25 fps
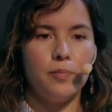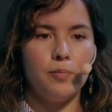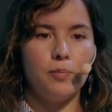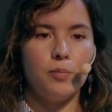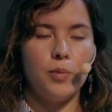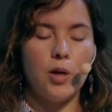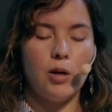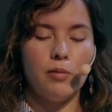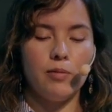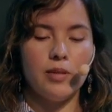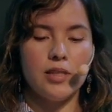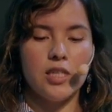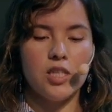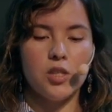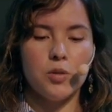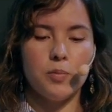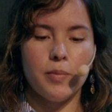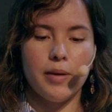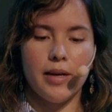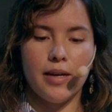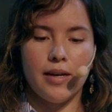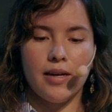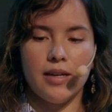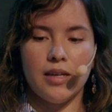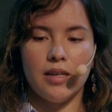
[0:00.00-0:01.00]
published
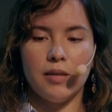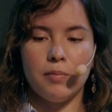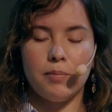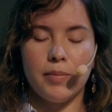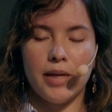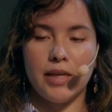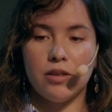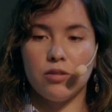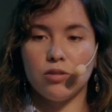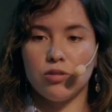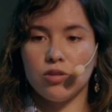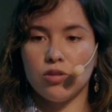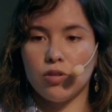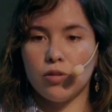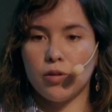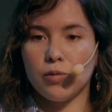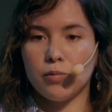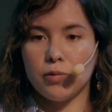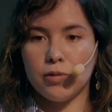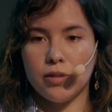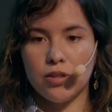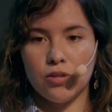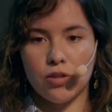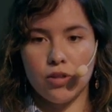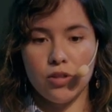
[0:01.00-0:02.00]
by Microsoft
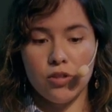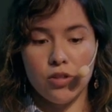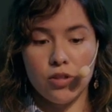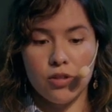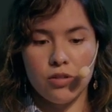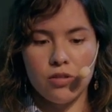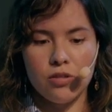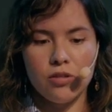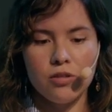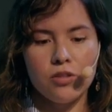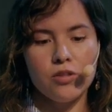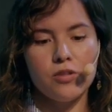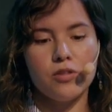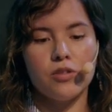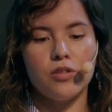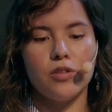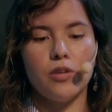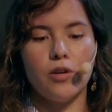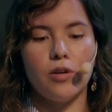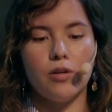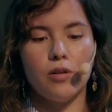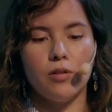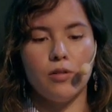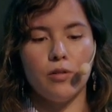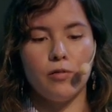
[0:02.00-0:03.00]
researchers
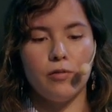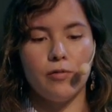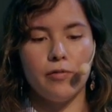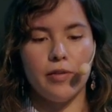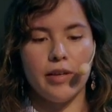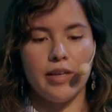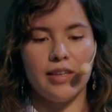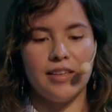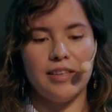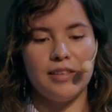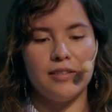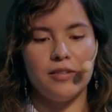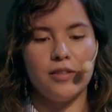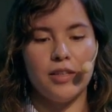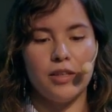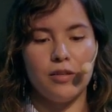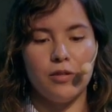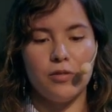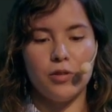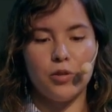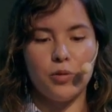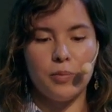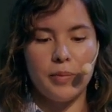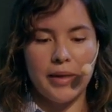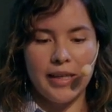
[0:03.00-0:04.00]
called Fake It
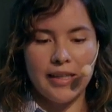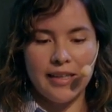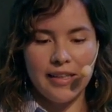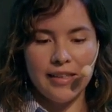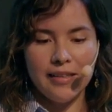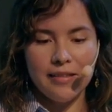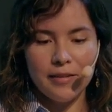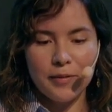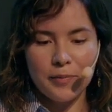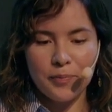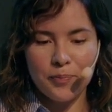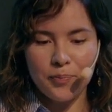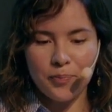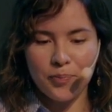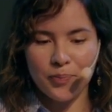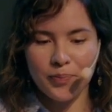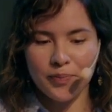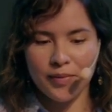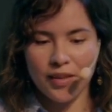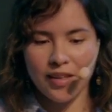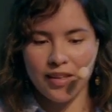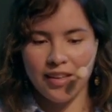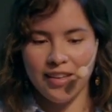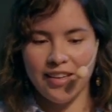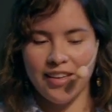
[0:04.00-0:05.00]
Till You Make It.
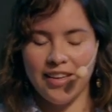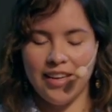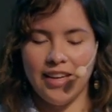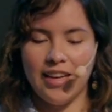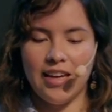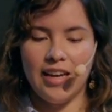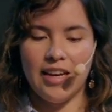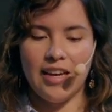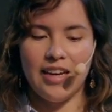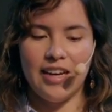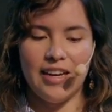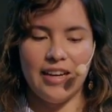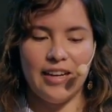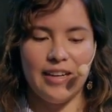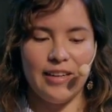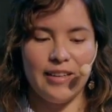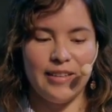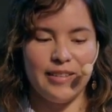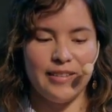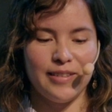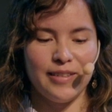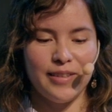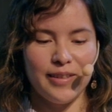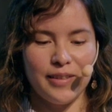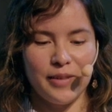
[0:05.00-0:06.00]

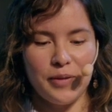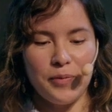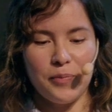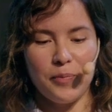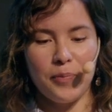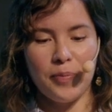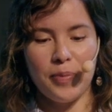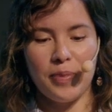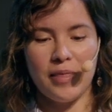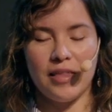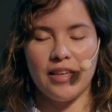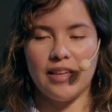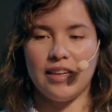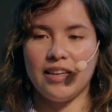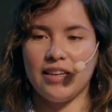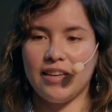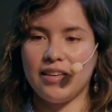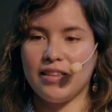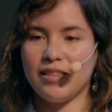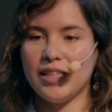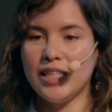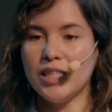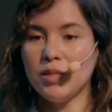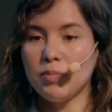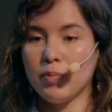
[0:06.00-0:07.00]
And
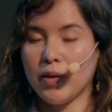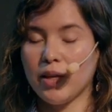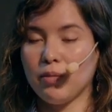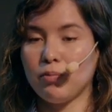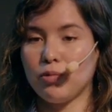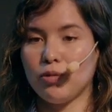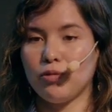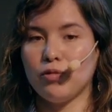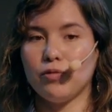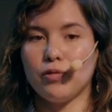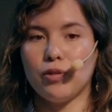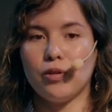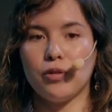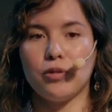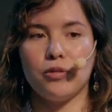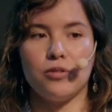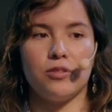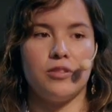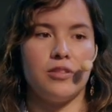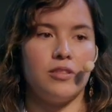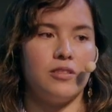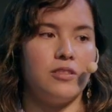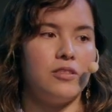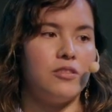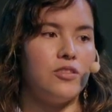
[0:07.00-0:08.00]
this paper
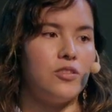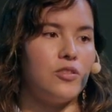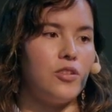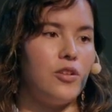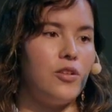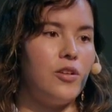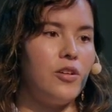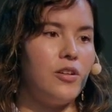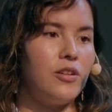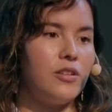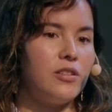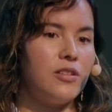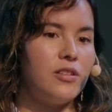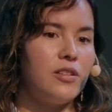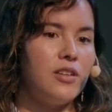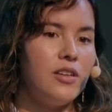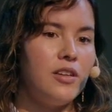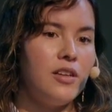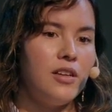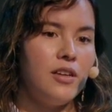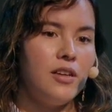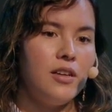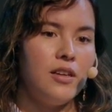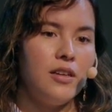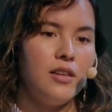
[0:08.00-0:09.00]
focuses on
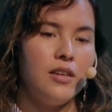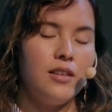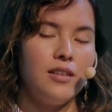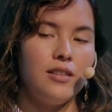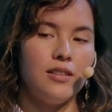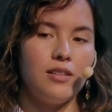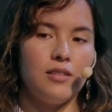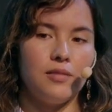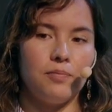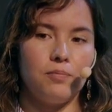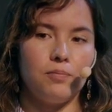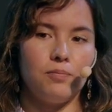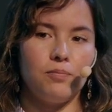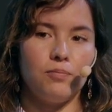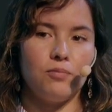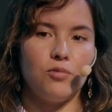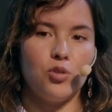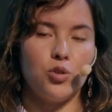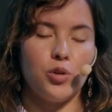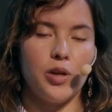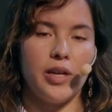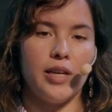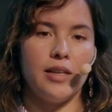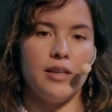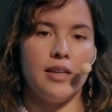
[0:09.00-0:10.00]

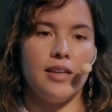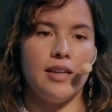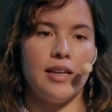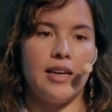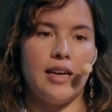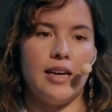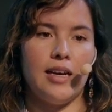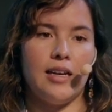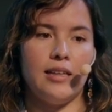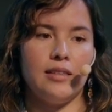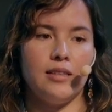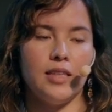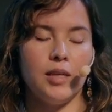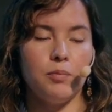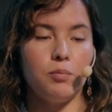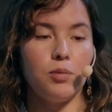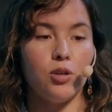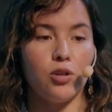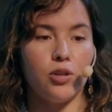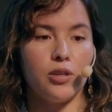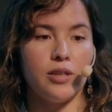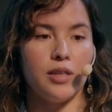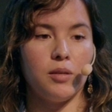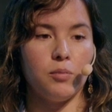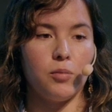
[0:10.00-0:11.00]
training a deep
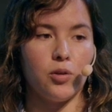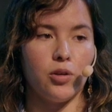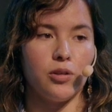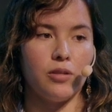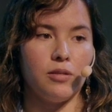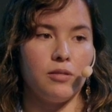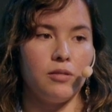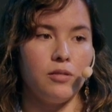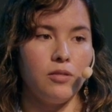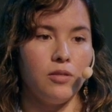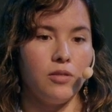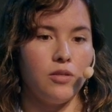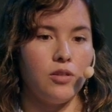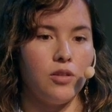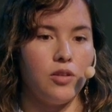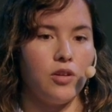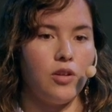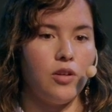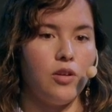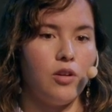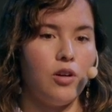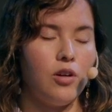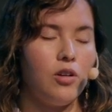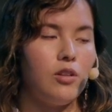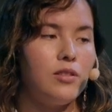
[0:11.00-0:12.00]
learning model
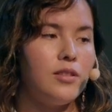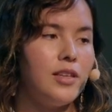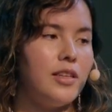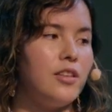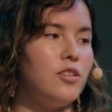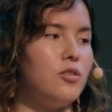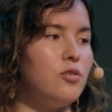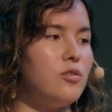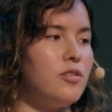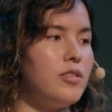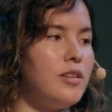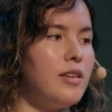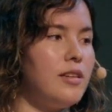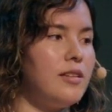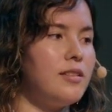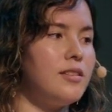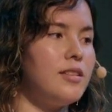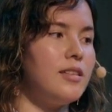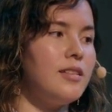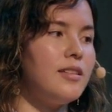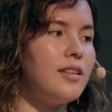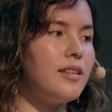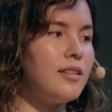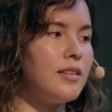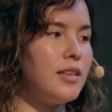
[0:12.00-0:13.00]
only using
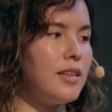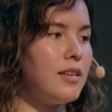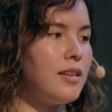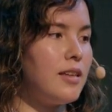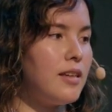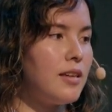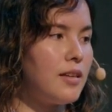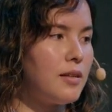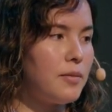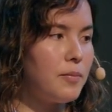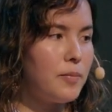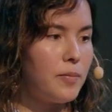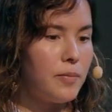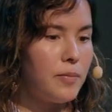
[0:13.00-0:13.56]
synthetic data